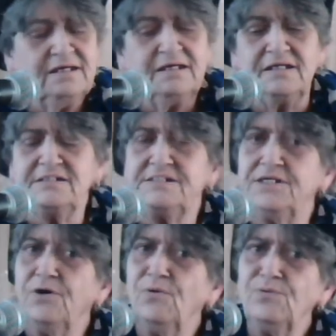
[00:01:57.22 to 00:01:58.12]
Is
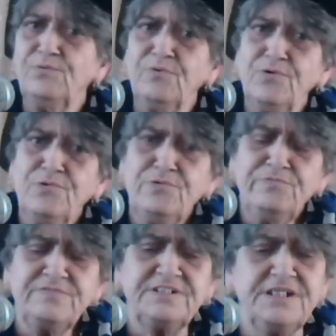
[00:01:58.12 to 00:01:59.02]
the old
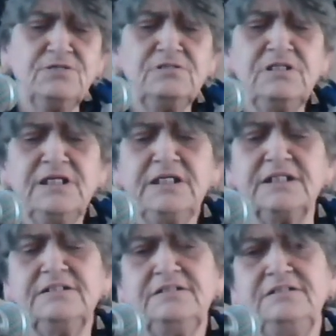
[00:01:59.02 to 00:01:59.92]
roof still
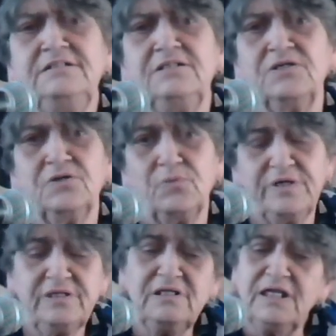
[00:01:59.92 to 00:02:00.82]
leaking
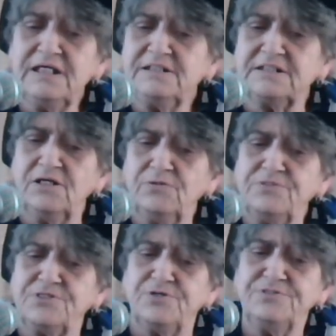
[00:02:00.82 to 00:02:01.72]
when the late
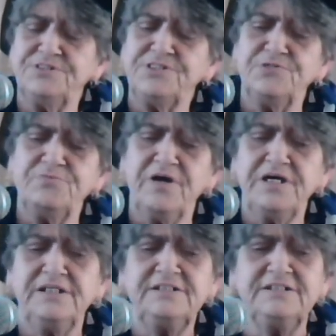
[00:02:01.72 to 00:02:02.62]
snow turns to
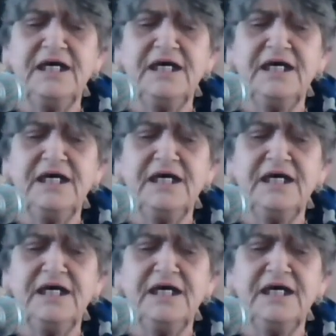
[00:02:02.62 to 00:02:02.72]
rain?